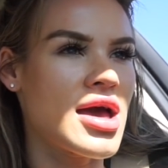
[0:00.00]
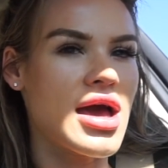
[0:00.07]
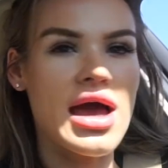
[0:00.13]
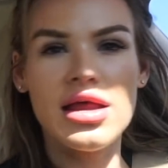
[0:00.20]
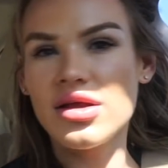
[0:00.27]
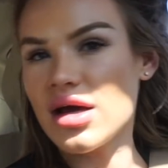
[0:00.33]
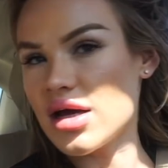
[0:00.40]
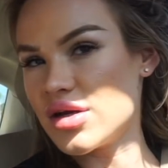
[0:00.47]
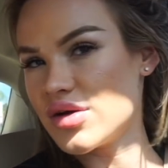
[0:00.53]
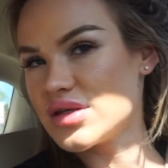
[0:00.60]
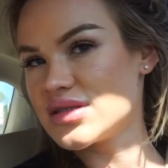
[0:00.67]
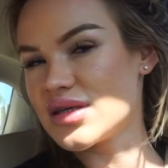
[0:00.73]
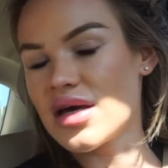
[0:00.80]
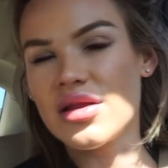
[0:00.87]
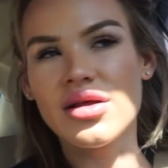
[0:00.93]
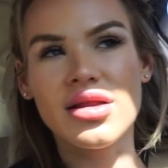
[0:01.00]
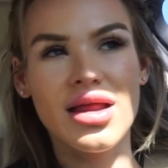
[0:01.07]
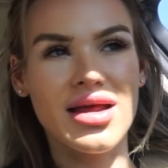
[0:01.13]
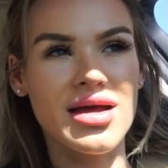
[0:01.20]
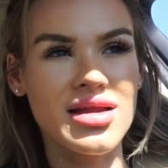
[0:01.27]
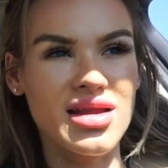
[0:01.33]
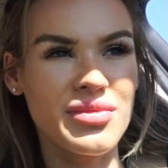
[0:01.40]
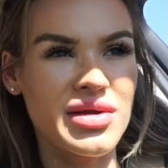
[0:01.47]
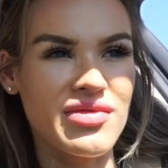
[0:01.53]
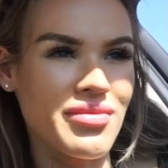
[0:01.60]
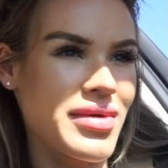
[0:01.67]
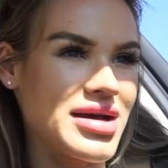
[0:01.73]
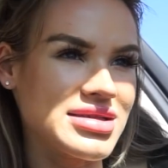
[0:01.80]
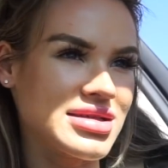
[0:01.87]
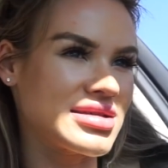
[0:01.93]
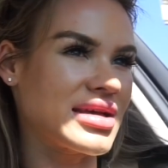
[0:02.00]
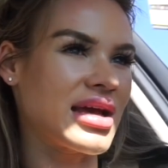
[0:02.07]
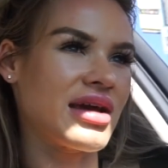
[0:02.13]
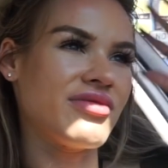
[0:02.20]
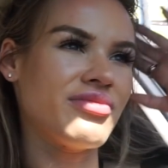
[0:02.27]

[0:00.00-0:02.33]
I look, I noticed I look like a little bit of a mess because like I,